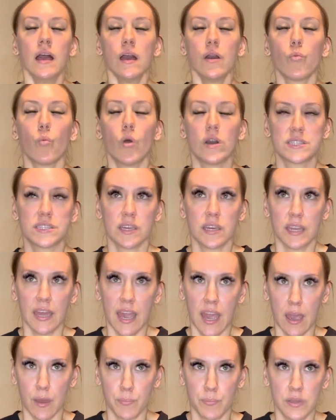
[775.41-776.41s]
What's gonna
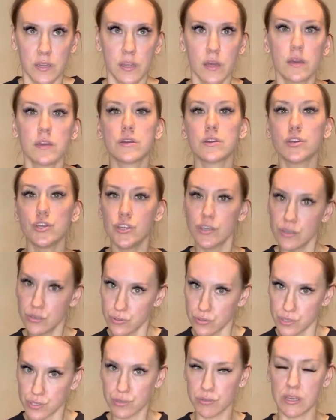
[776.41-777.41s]
happen
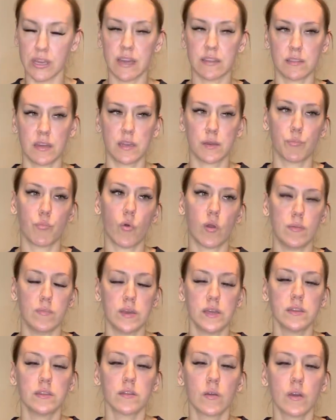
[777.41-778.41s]
usually at that
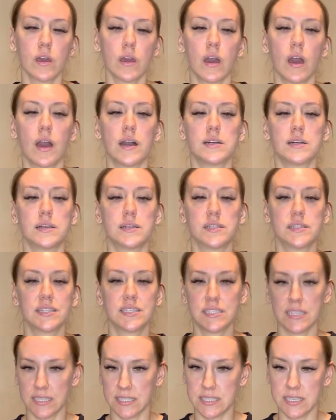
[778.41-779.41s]
appointment, uh, the
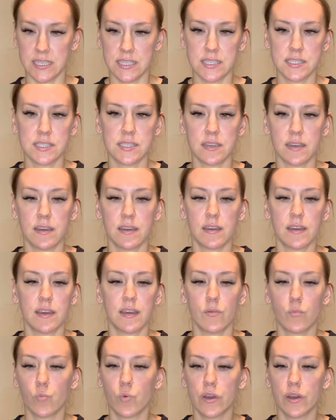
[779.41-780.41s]
dentist
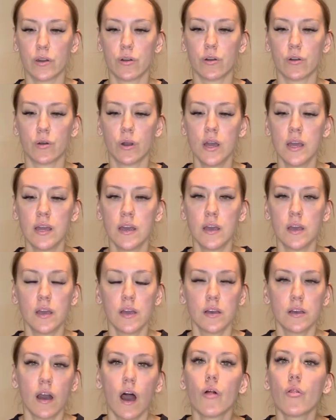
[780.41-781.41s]
will
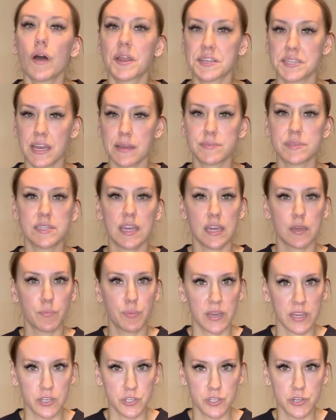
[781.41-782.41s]
a lot of times take
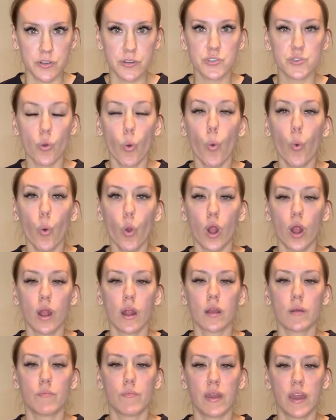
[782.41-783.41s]
pictures or
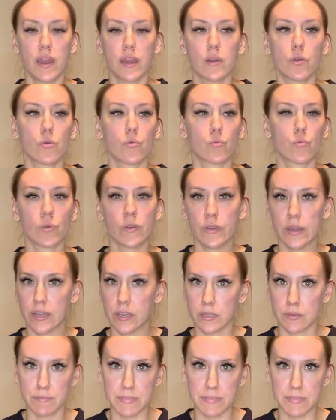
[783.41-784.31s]
make really good